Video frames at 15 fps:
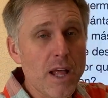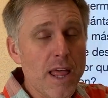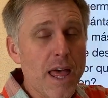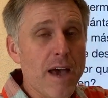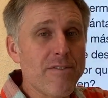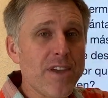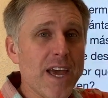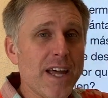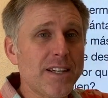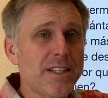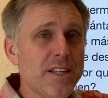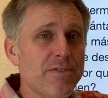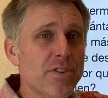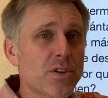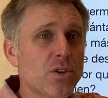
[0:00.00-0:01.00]
Have you had
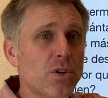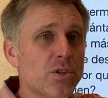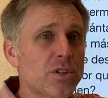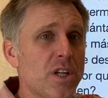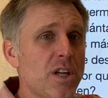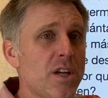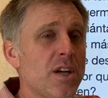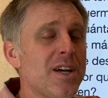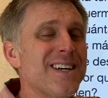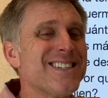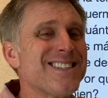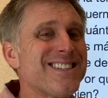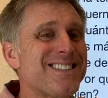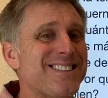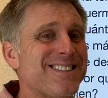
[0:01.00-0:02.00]
difficulty
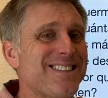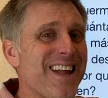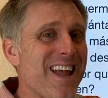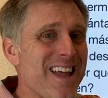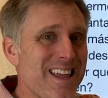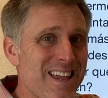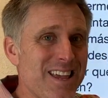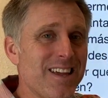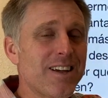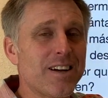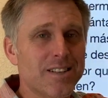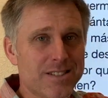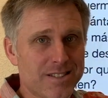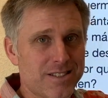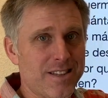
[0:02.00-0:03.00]
staying
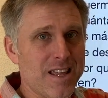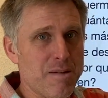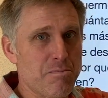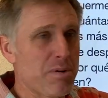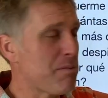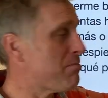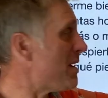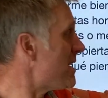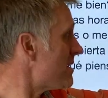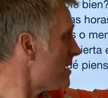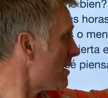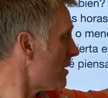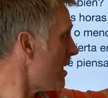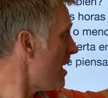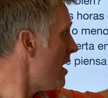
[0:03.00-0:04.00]
asleep,
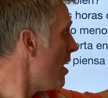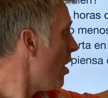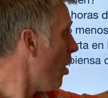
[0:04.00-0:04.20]
basically?